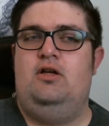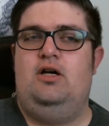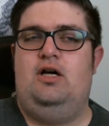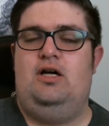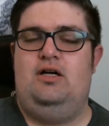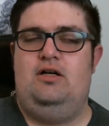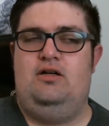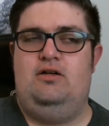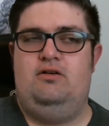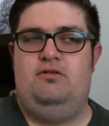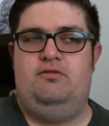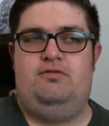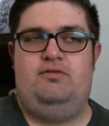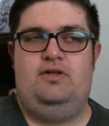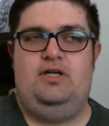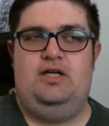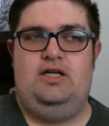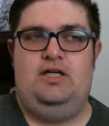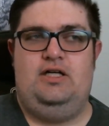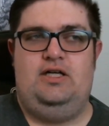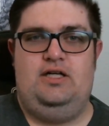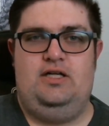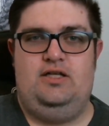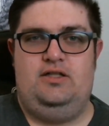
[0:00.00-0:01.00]
of
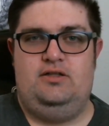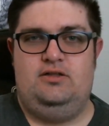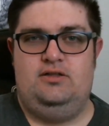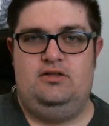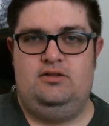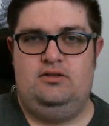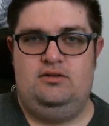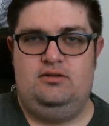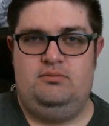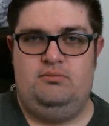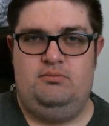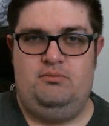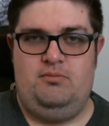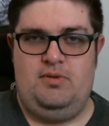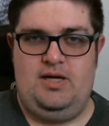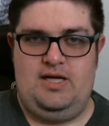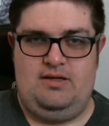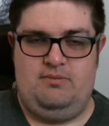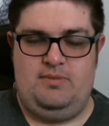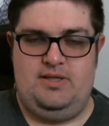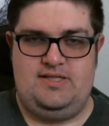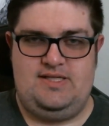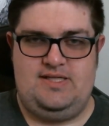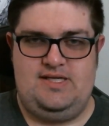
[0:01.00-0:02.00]
uh, my
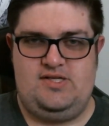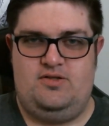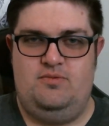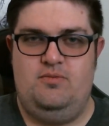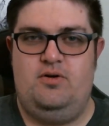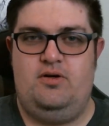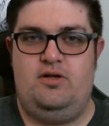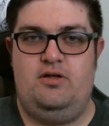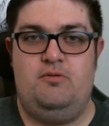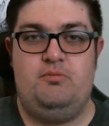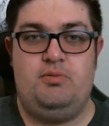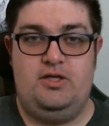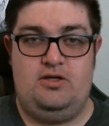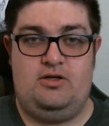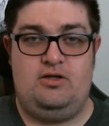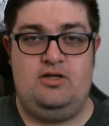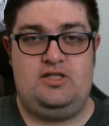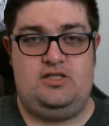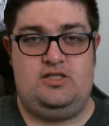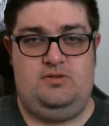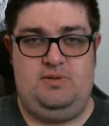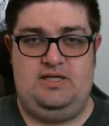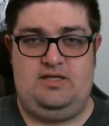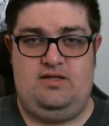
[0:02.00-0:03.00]
my testimony, but you can
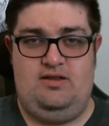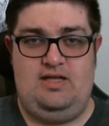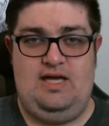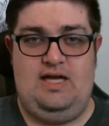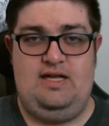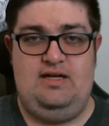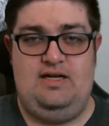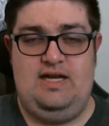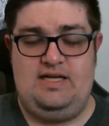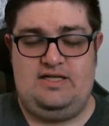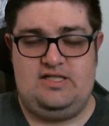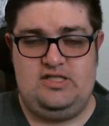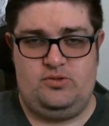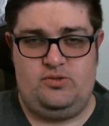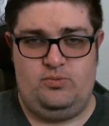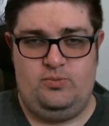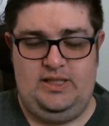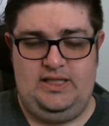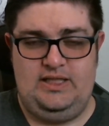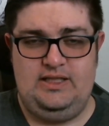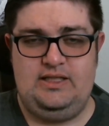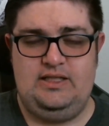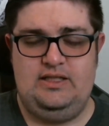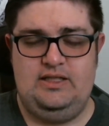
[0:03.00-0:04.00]
expect that next
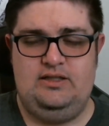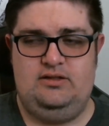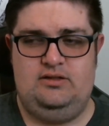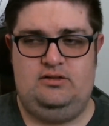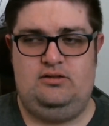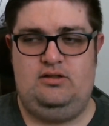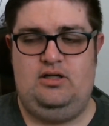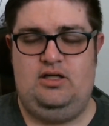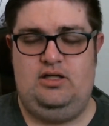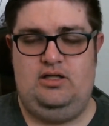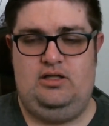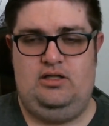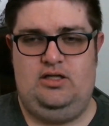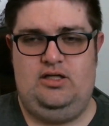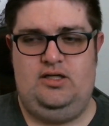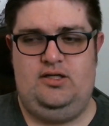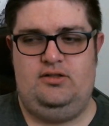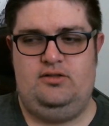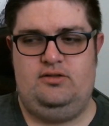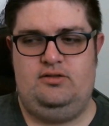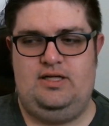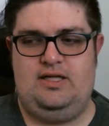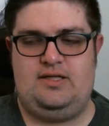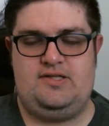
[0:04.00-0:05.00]
week, uh,
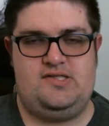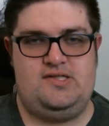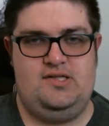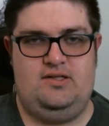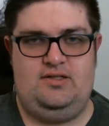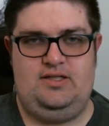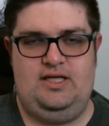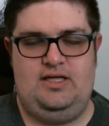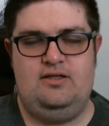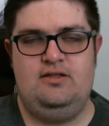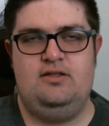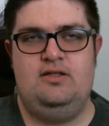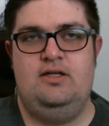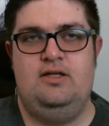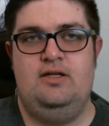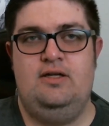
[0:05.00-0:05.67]
next Sunday.